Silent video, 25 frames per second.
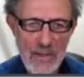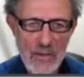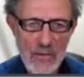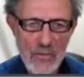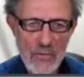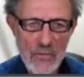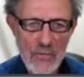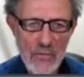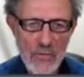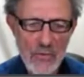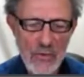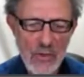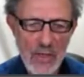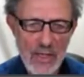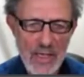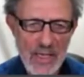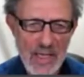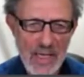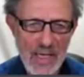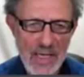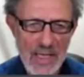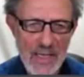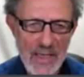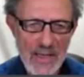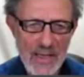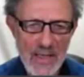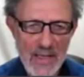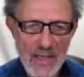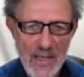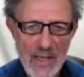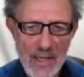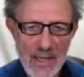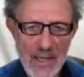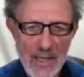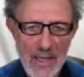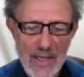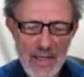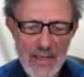So again,
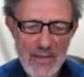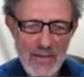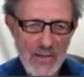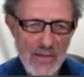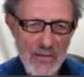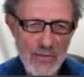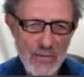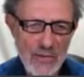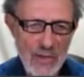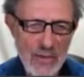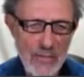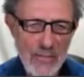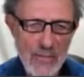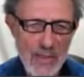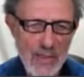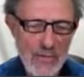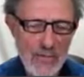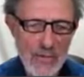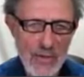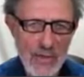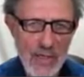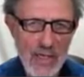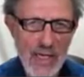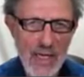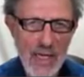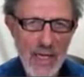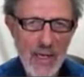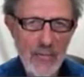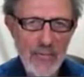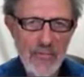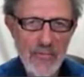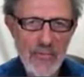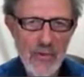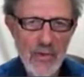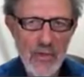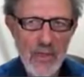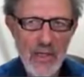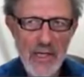this can be very
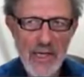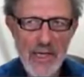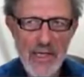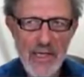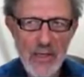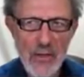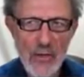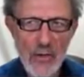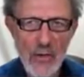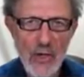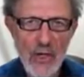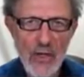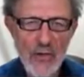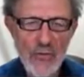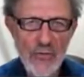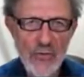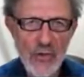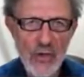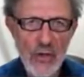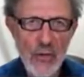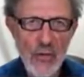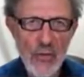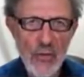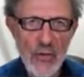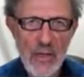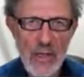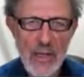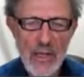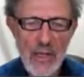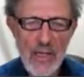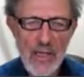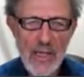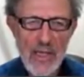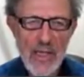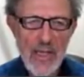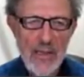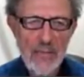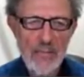helpful, and it also
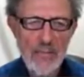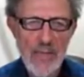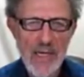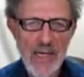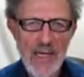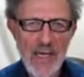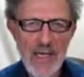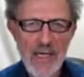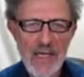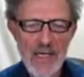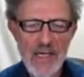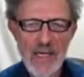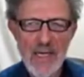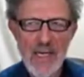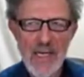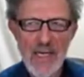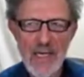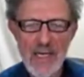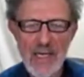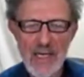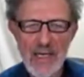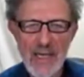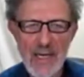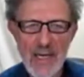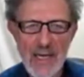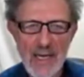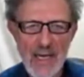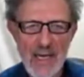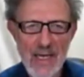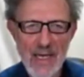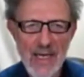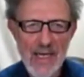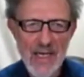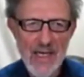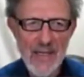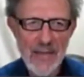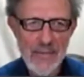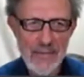can mean in
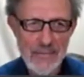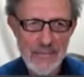a